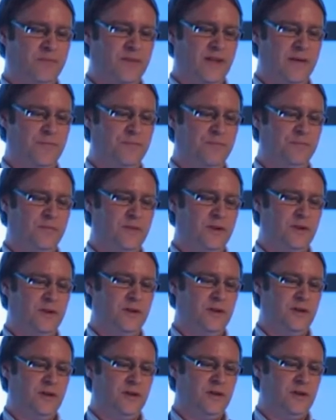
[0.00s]
Okay.
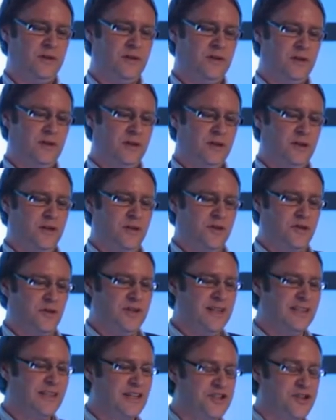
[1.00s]
So
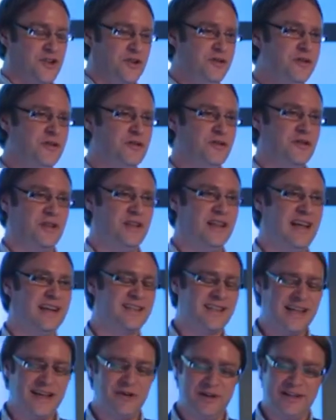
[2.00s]
in addition, the
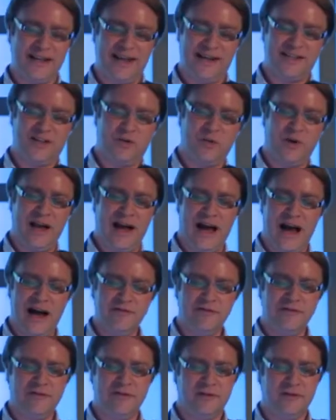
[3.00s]
next layer of data we
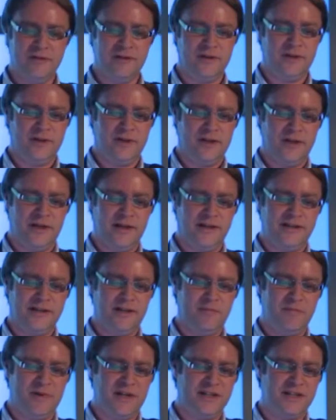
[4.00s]
have is
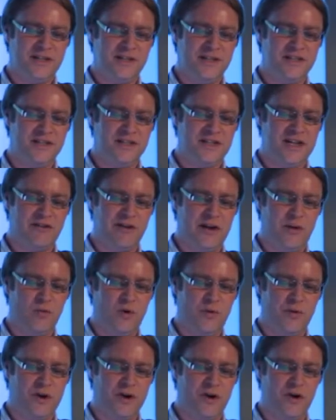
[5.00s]
the ability to generate
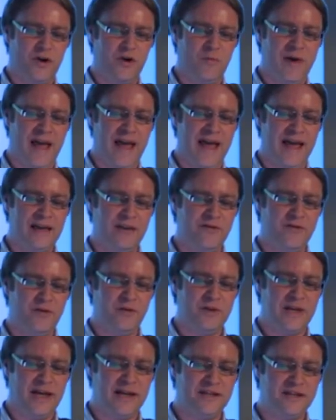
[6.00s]
what we call
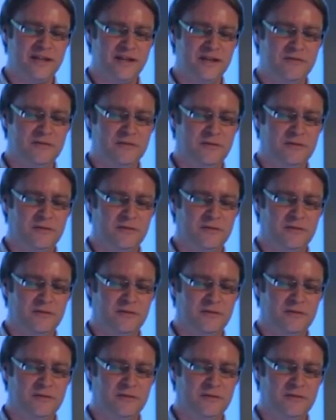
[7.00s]
behavioral data